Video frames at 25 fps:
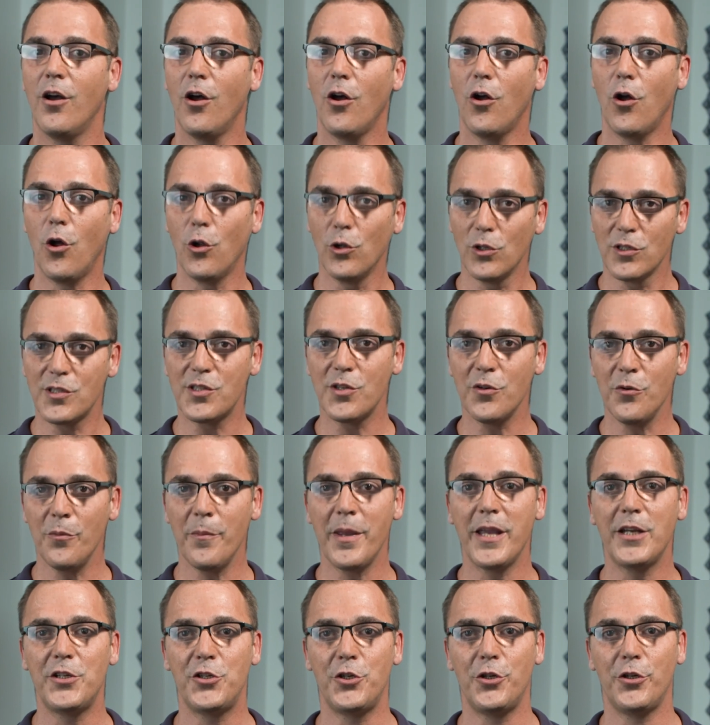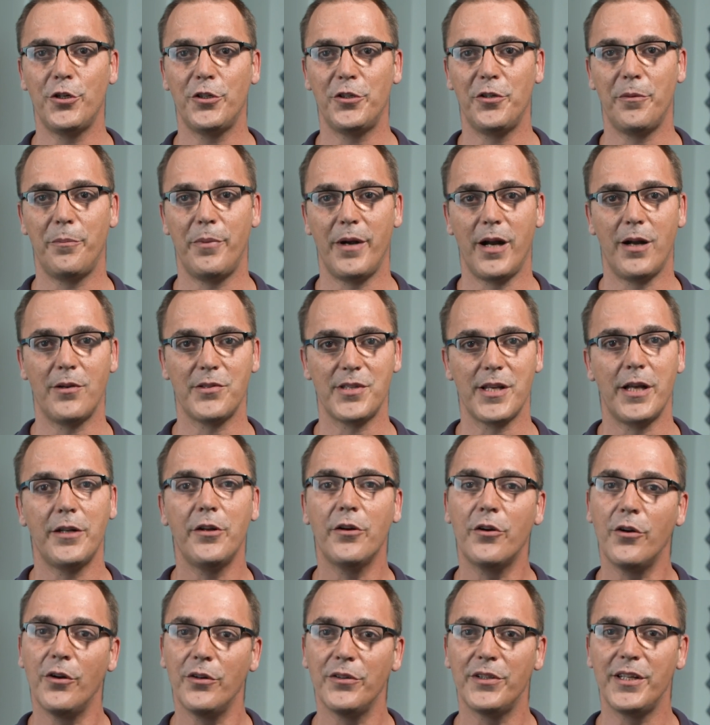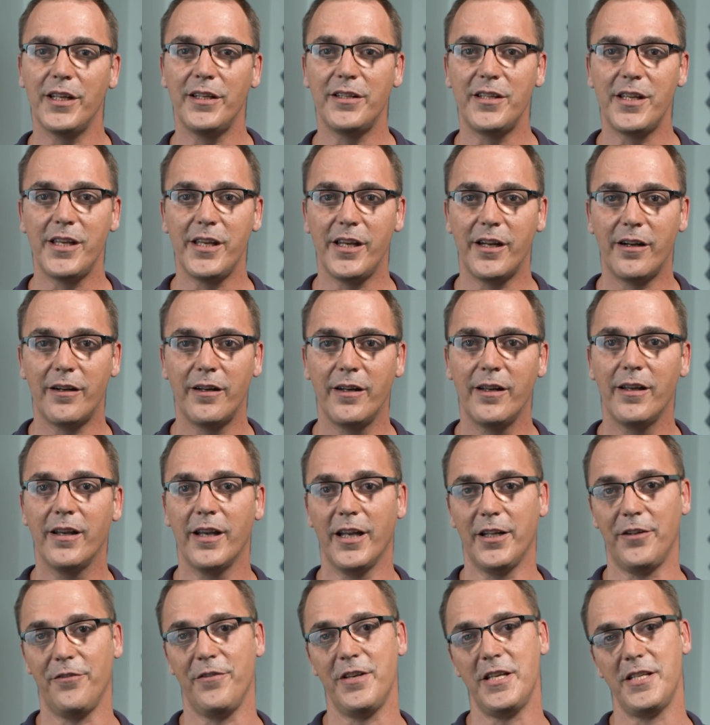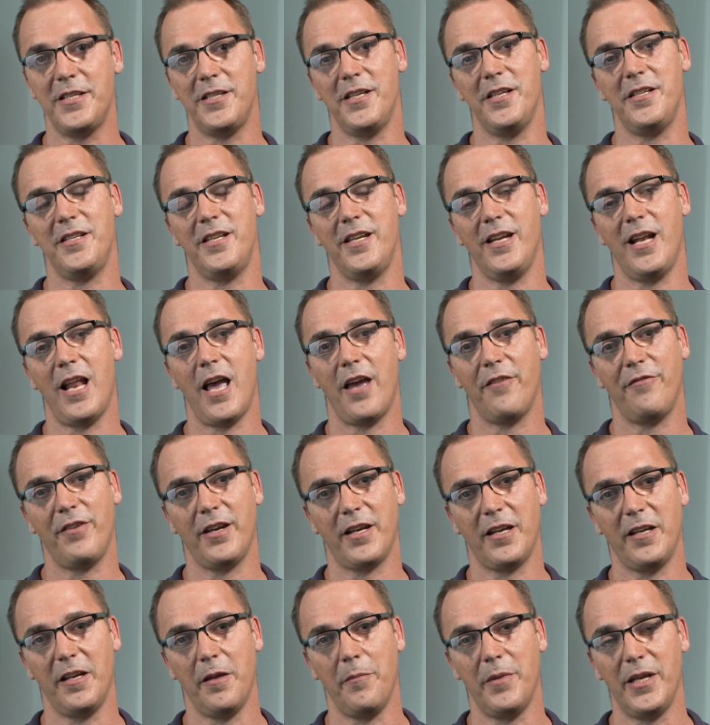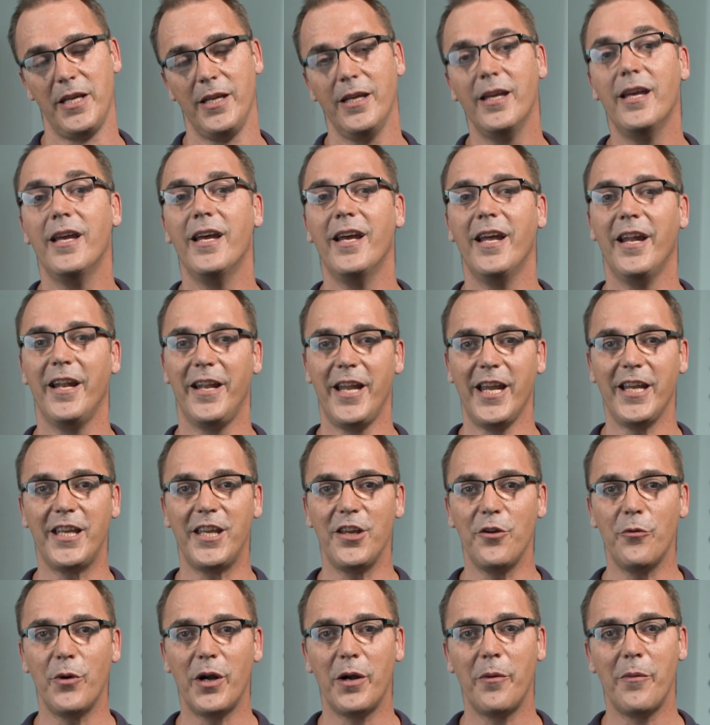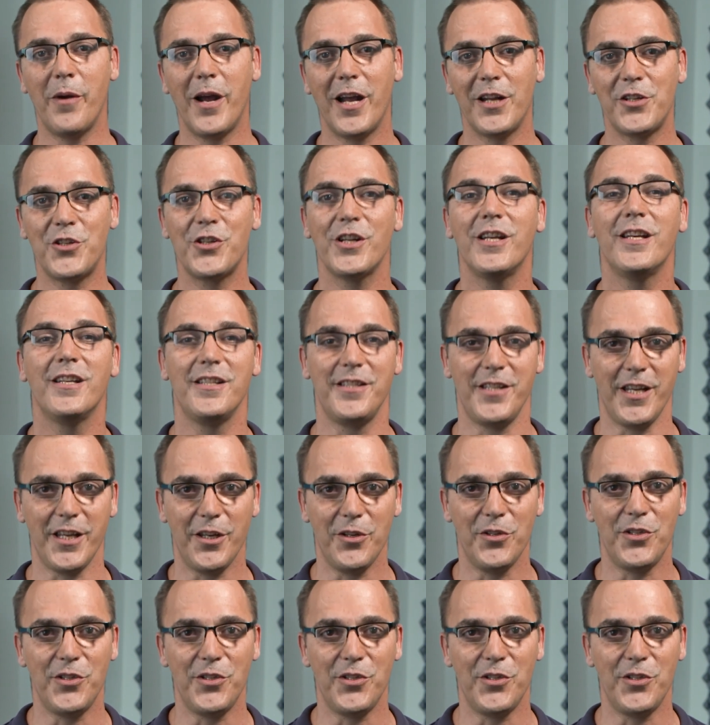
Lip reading: Also make sure to browse other content here at VCC Live Academy. Thank you very much. See you